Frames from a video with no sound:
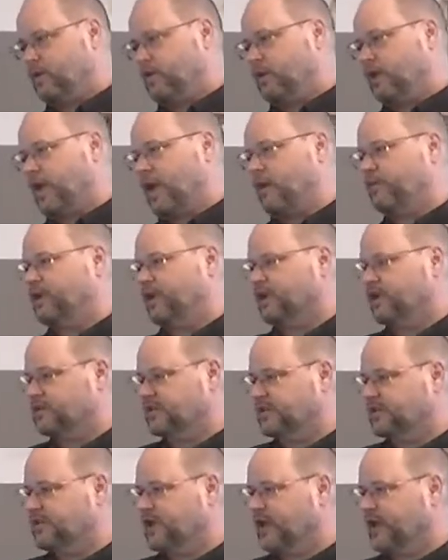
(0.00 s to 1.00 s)
okay? Because
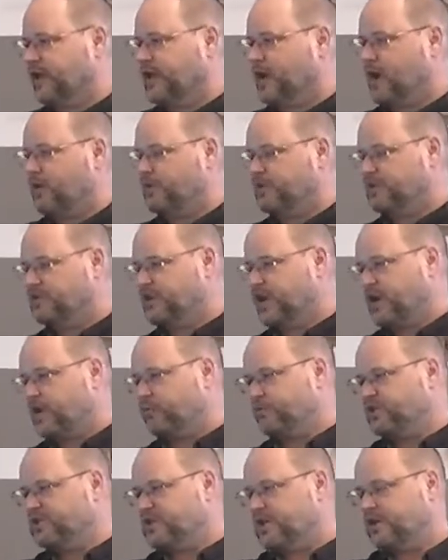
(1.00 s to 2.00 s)
he's going to come and he's going to
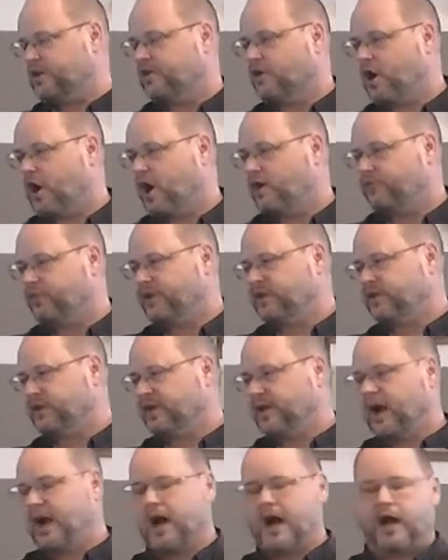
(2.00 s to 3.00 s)
present an offering to
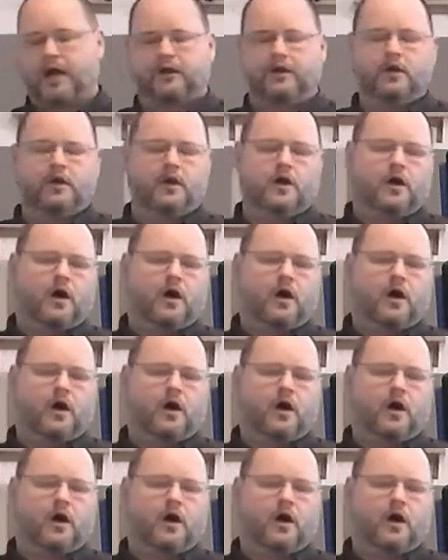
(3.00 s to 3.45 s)
God